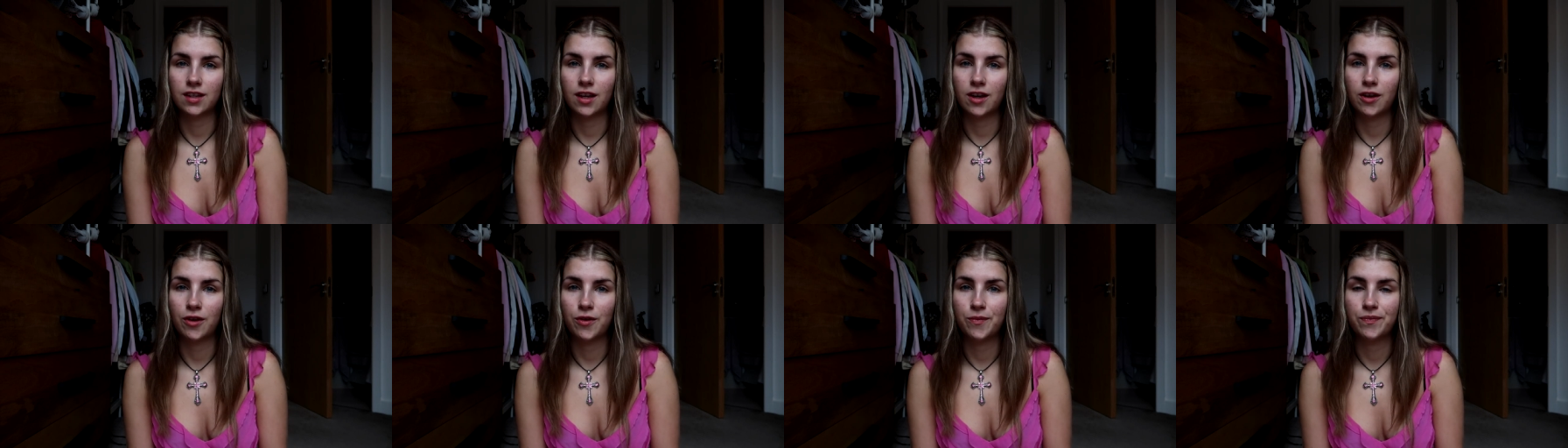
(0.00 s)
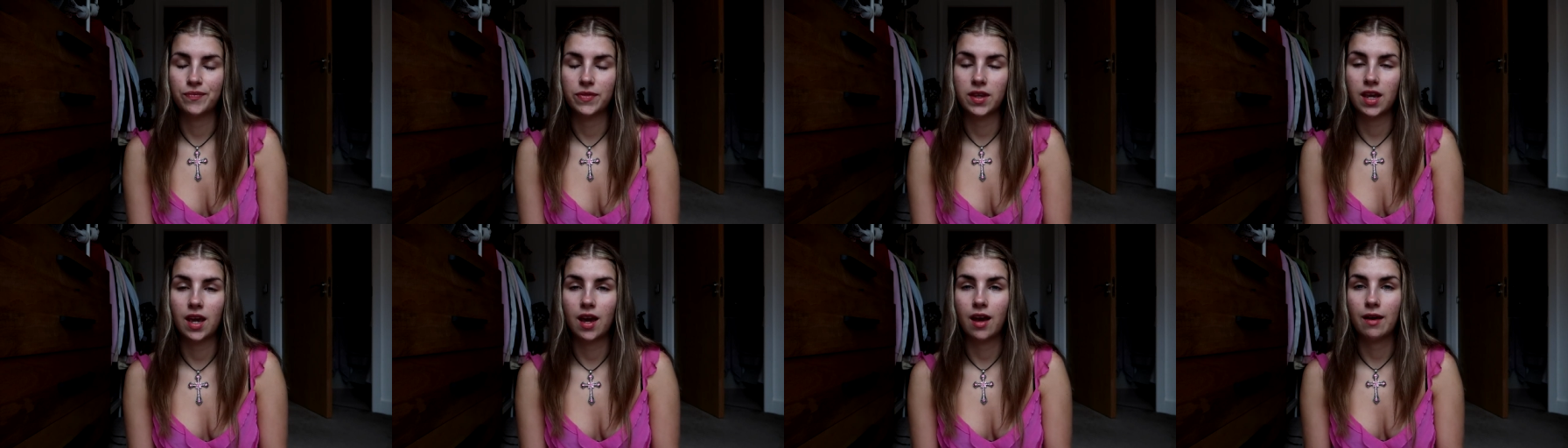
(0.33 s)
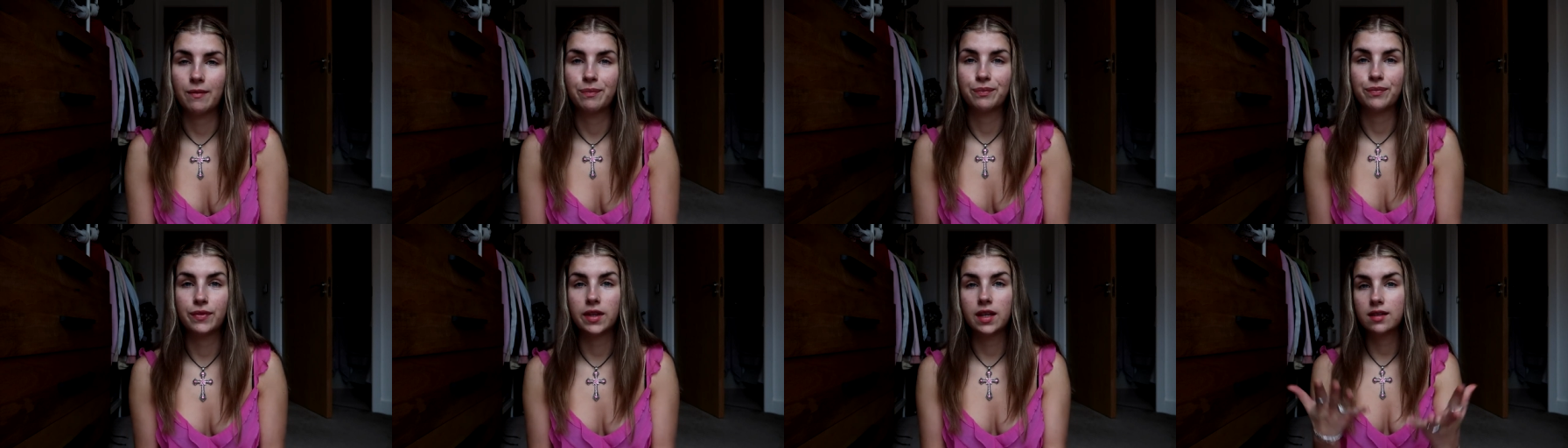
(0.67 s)
So yeah,
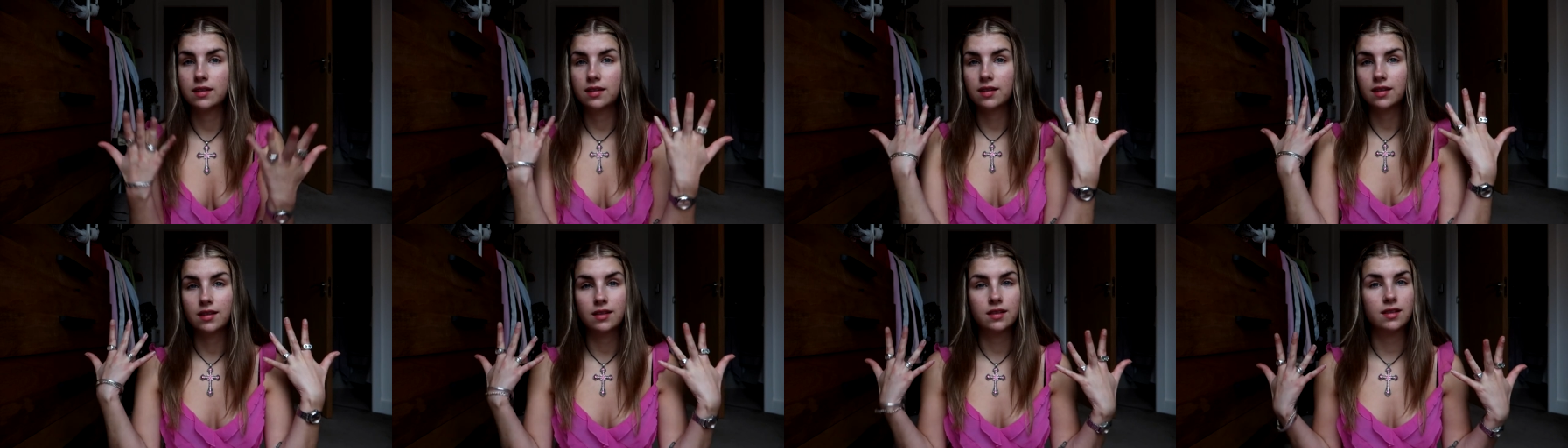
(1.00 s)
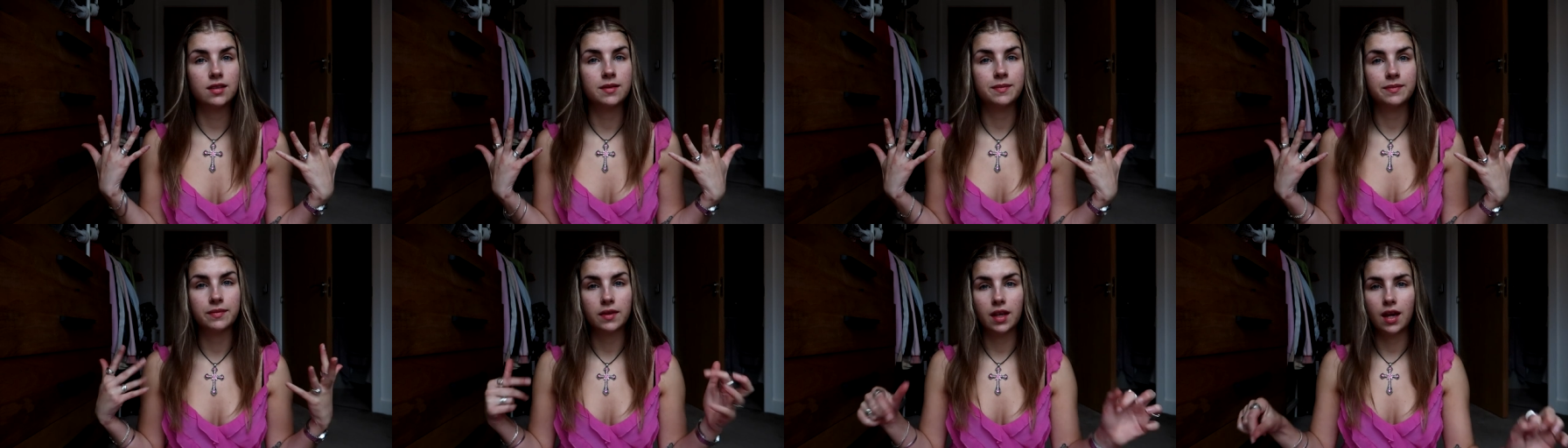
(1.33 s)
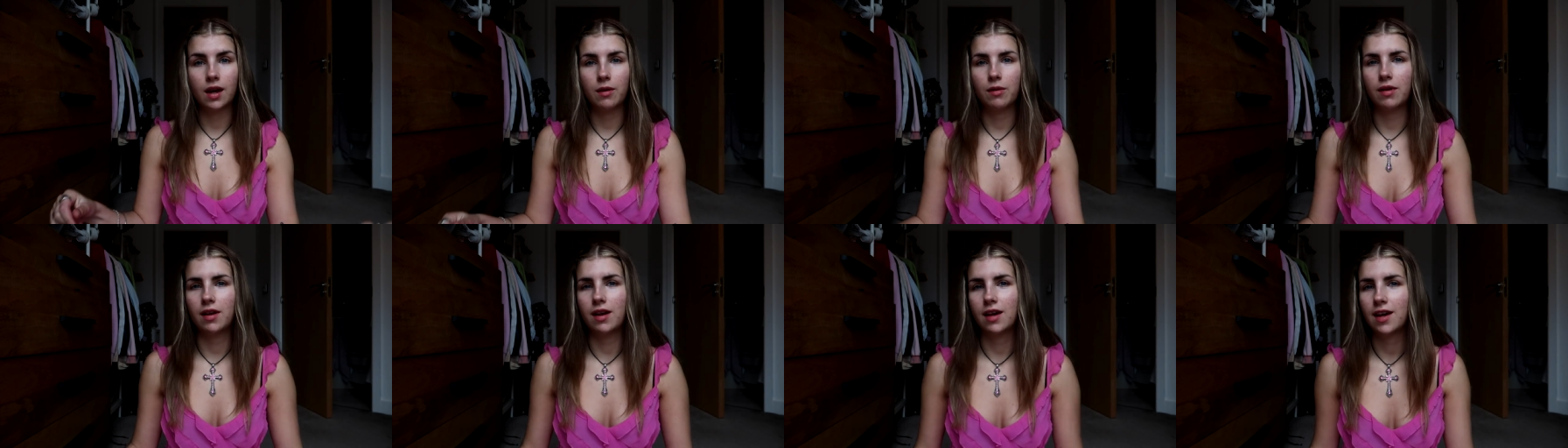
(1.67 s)
this is
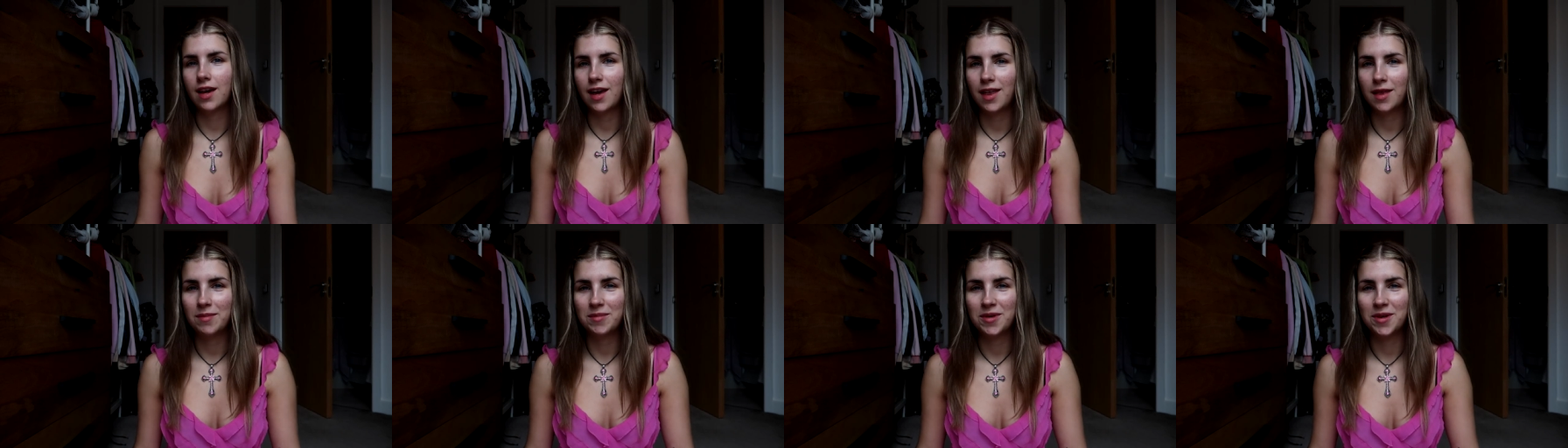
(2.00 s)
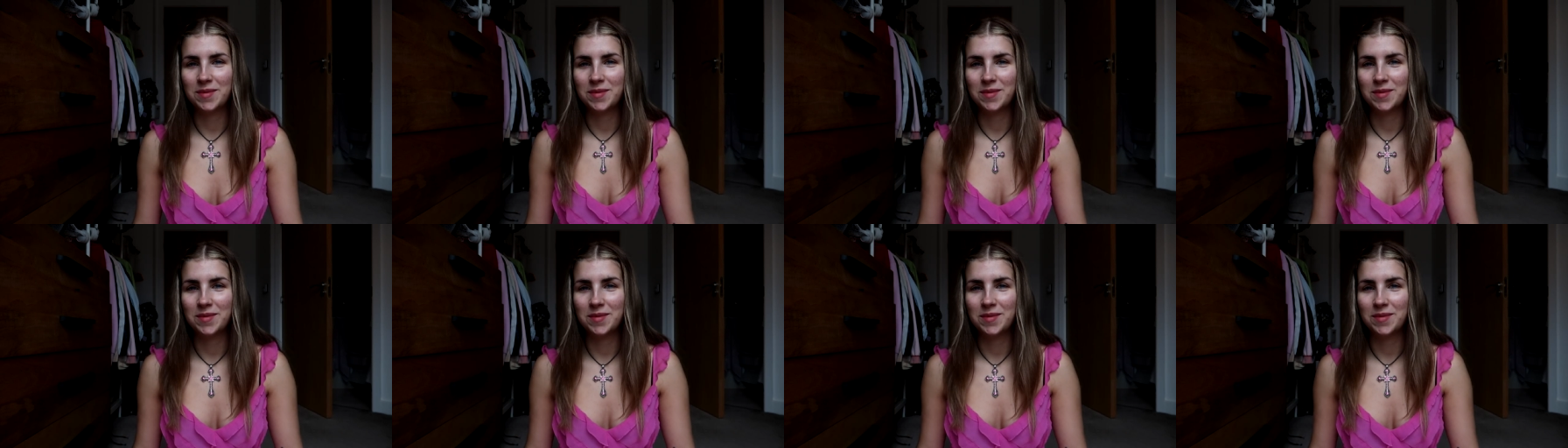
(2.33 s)
how I look at the